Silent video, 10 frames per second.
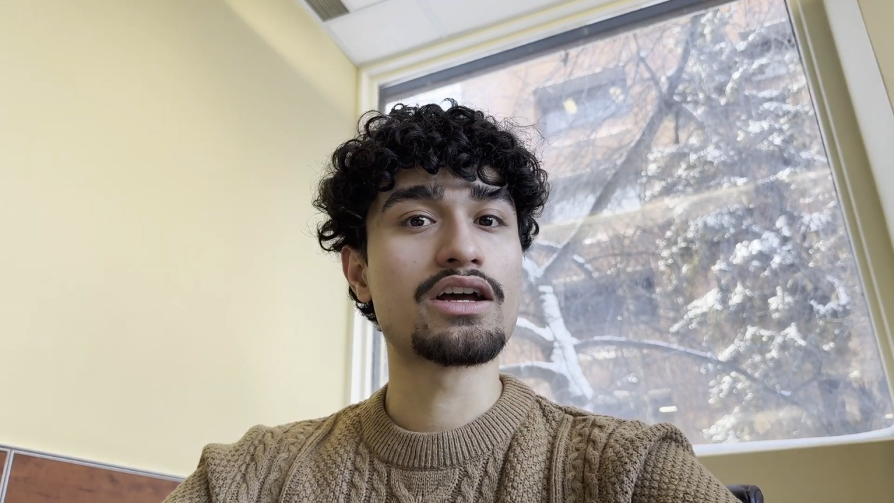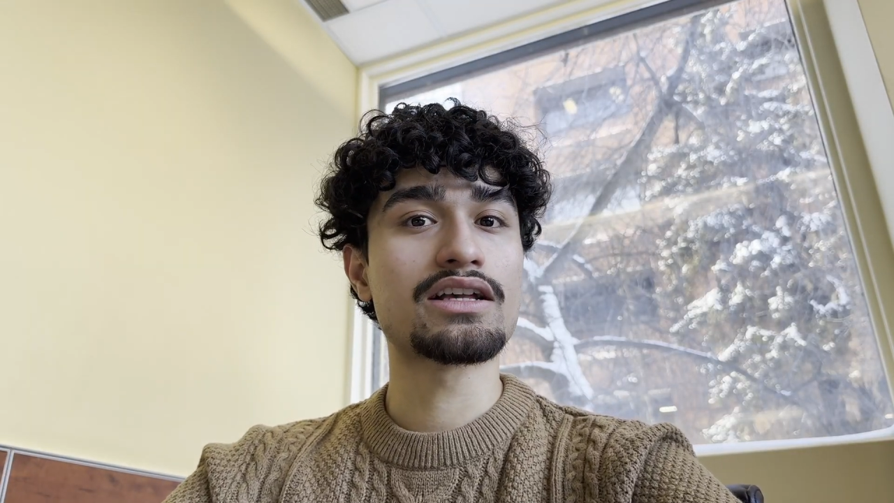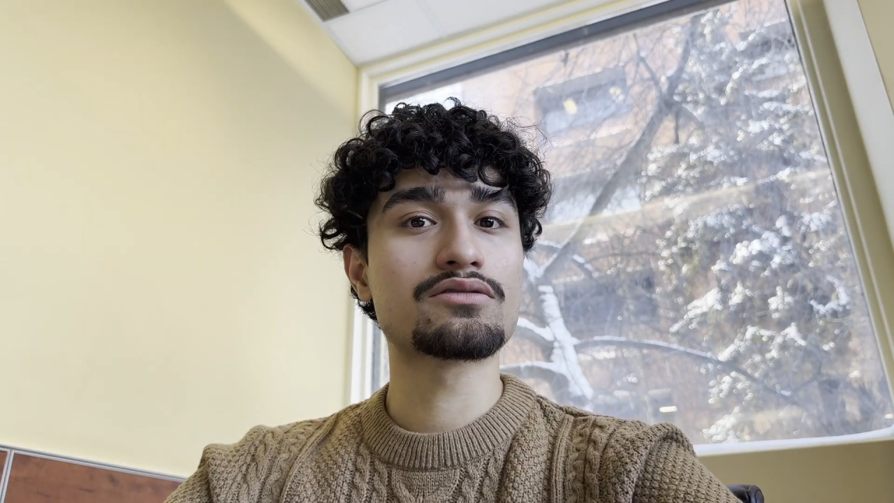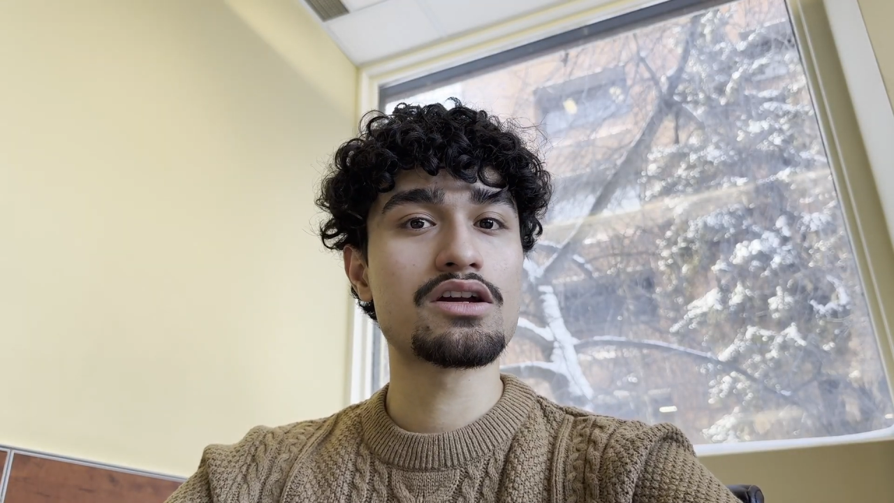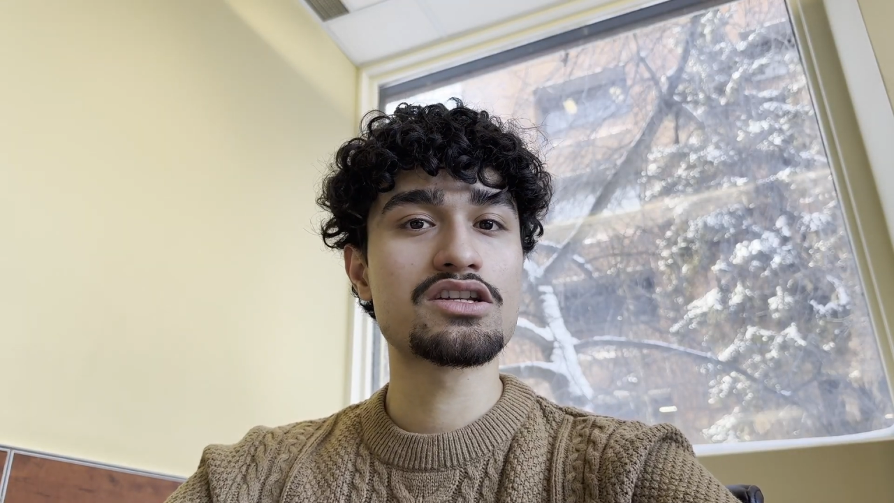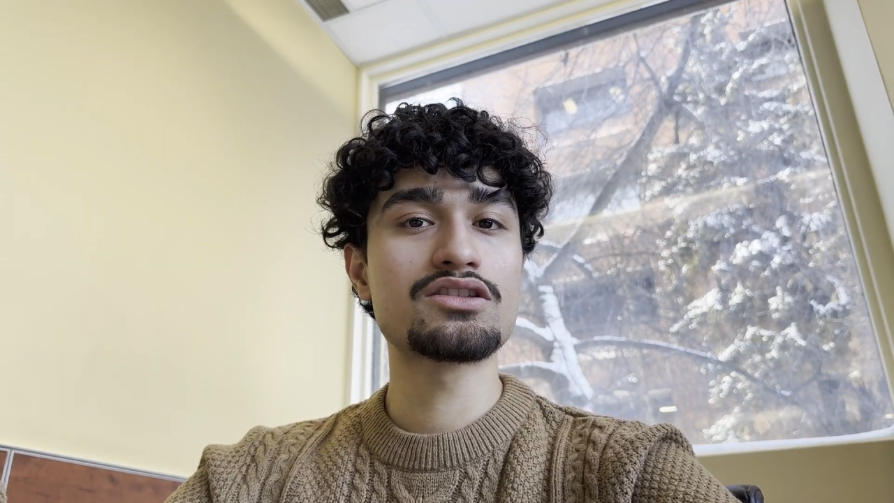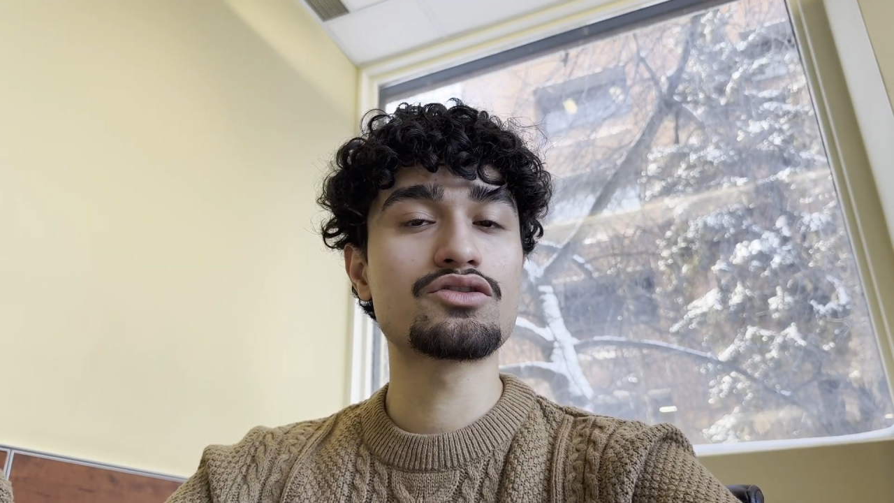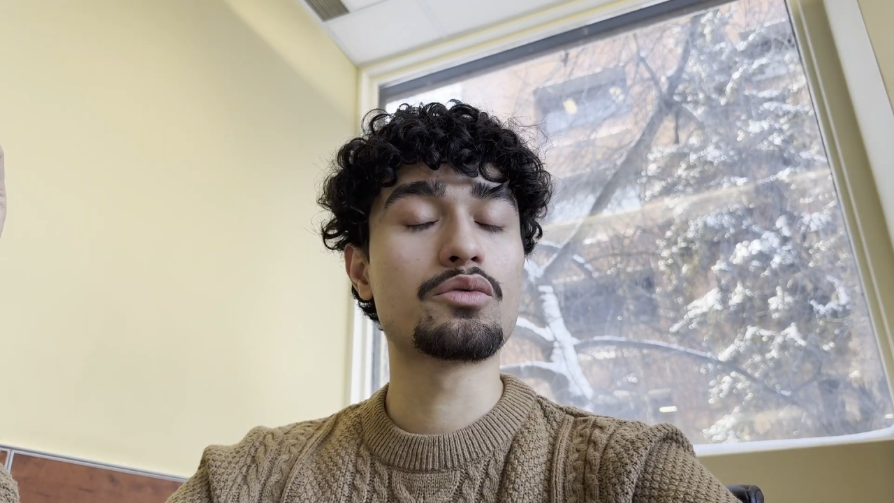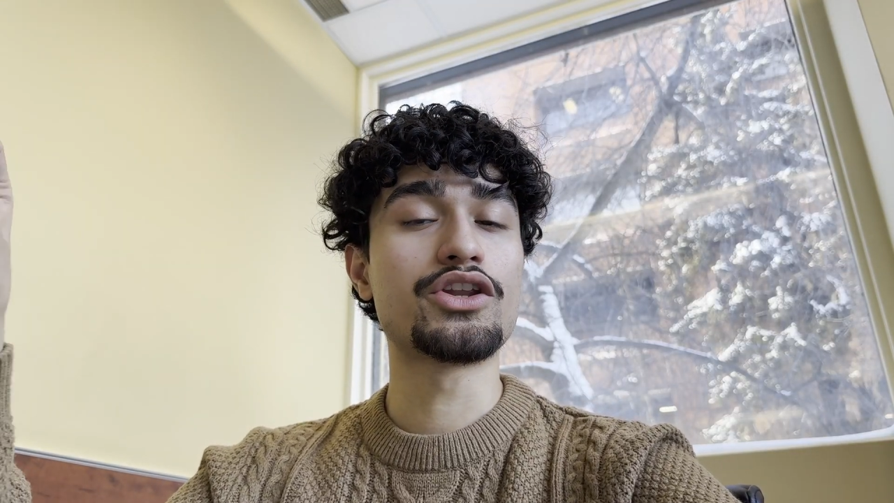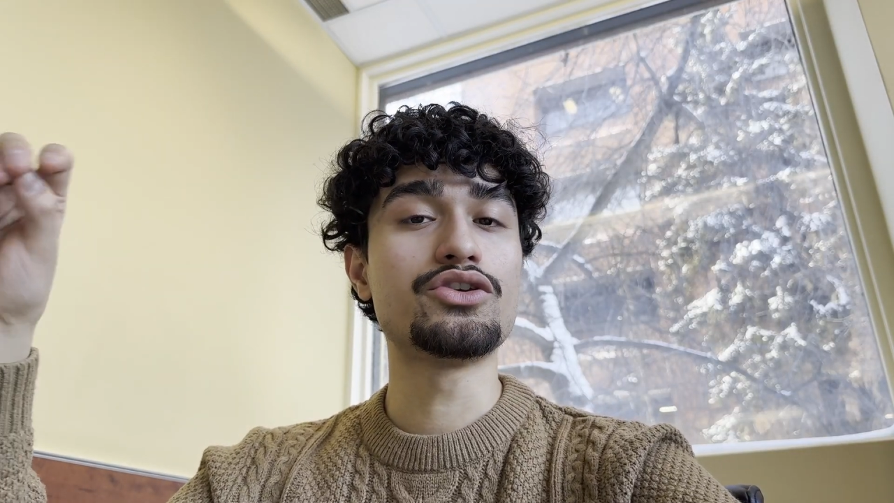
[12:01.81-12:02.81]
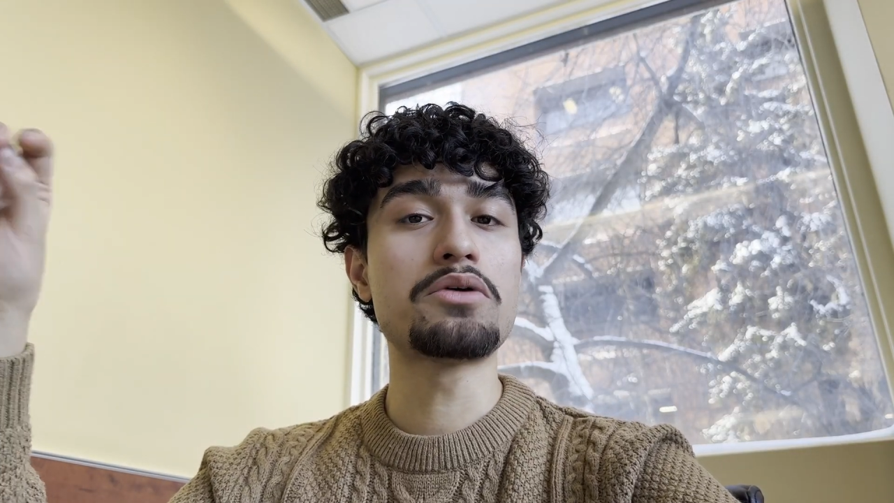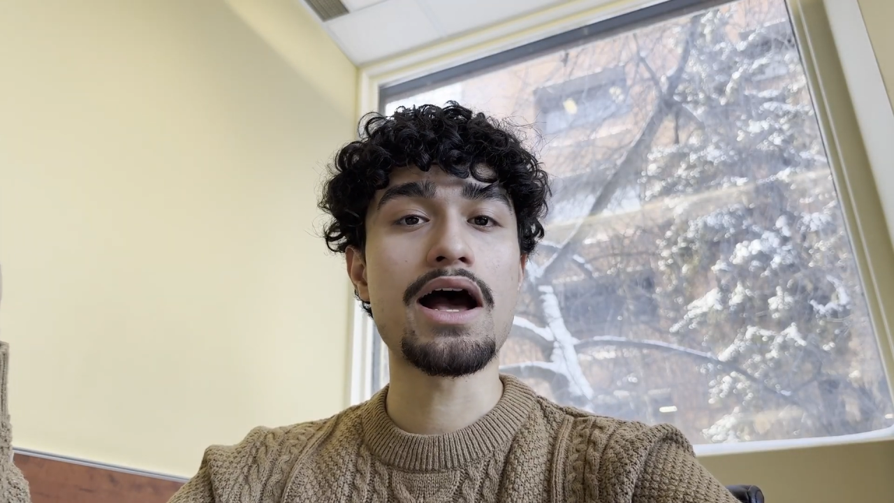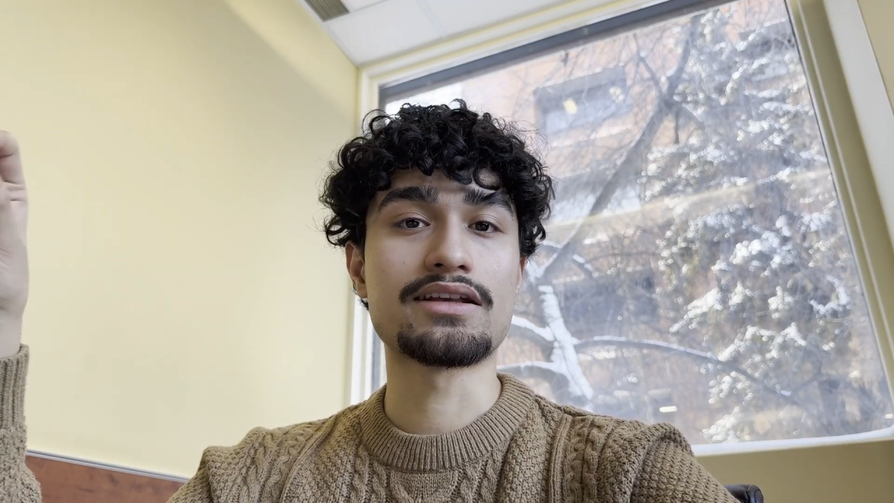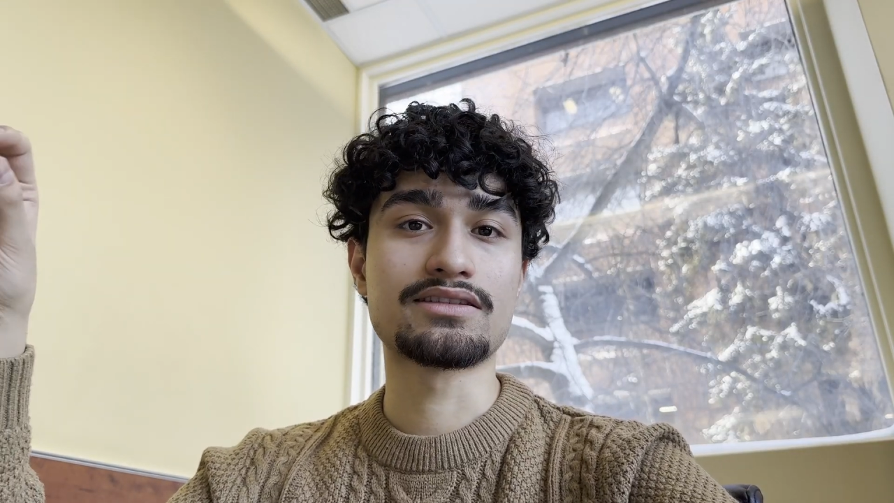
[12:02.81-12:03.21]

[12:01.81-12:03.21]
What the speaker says: ask questions. So when you ask